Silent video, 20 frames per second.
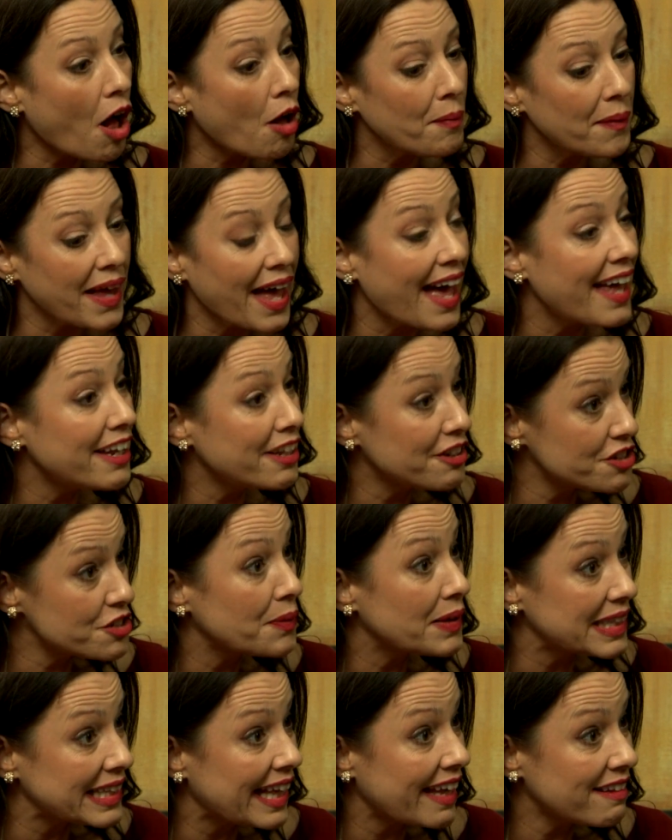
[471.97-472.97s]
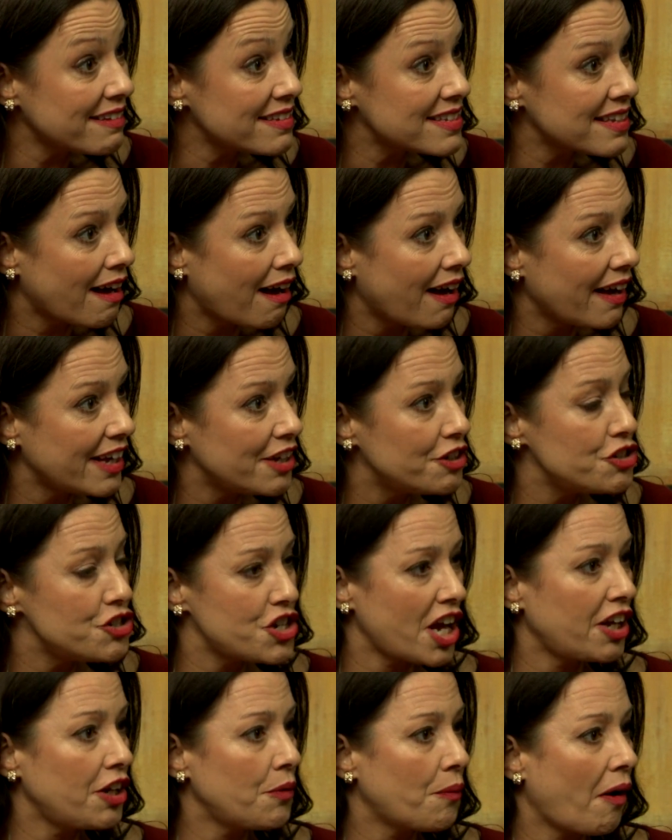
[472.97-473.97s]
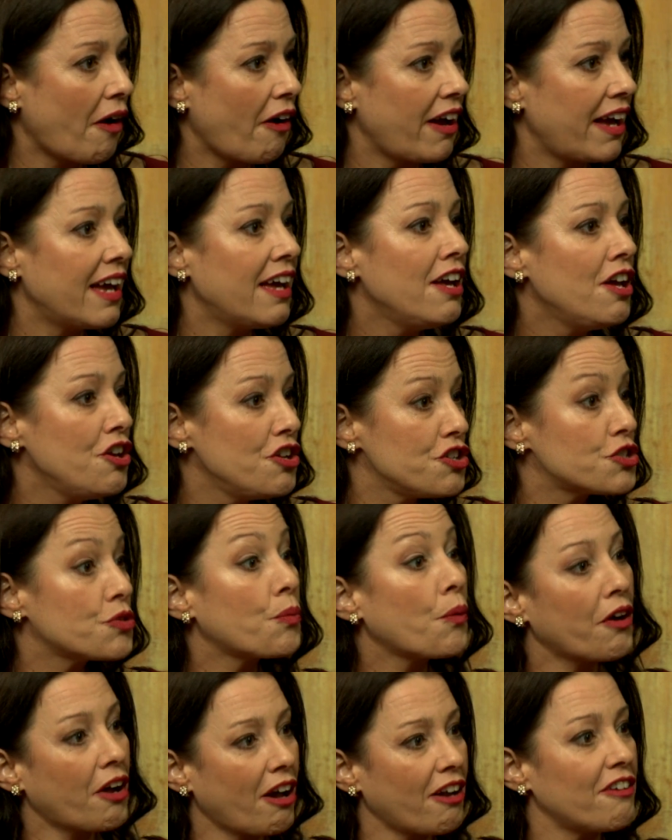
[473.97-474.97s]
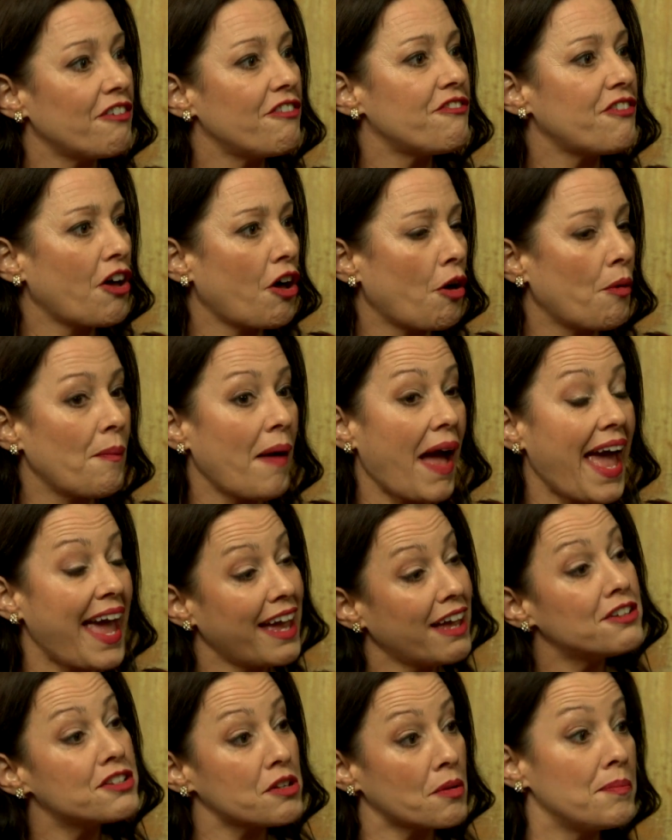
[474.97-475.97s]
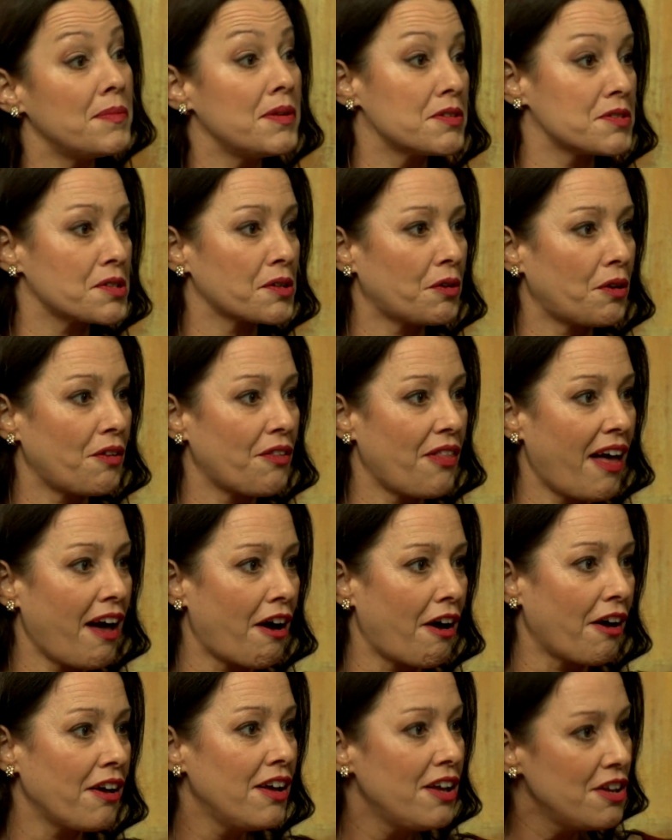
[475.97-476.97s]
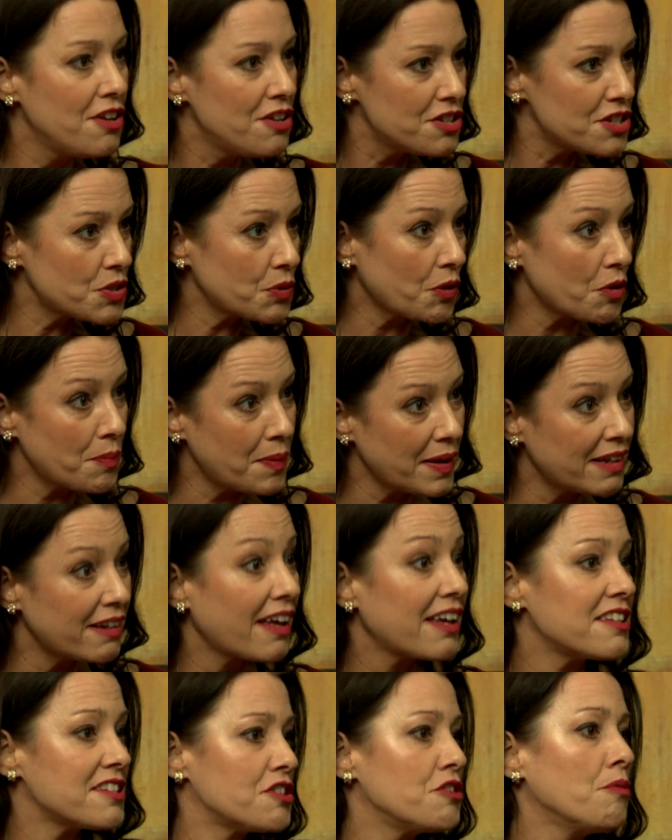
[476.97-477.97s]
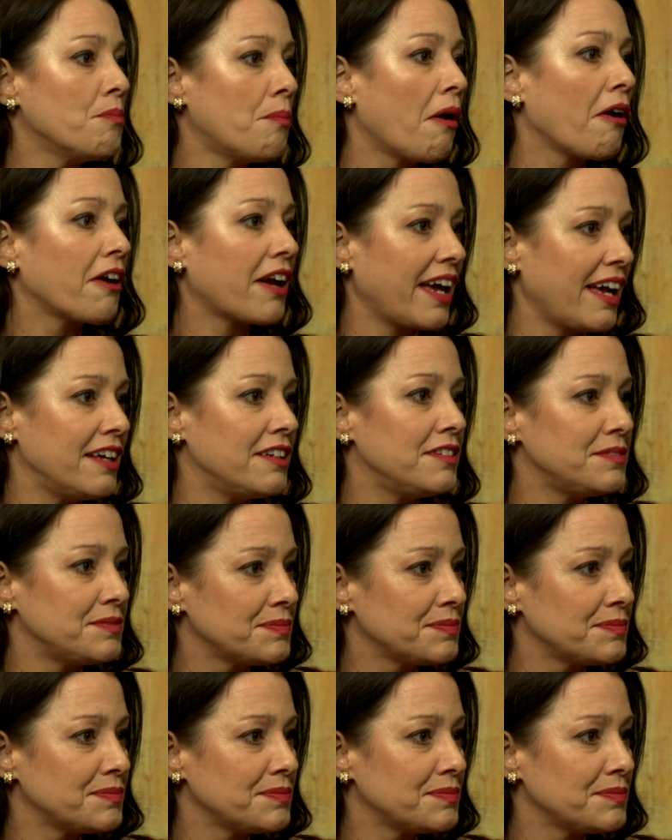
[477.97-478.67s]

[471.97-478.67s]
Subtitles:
I'll be heading to Atlanta in January to work on a film and a musical there. So it'll be a nice new market.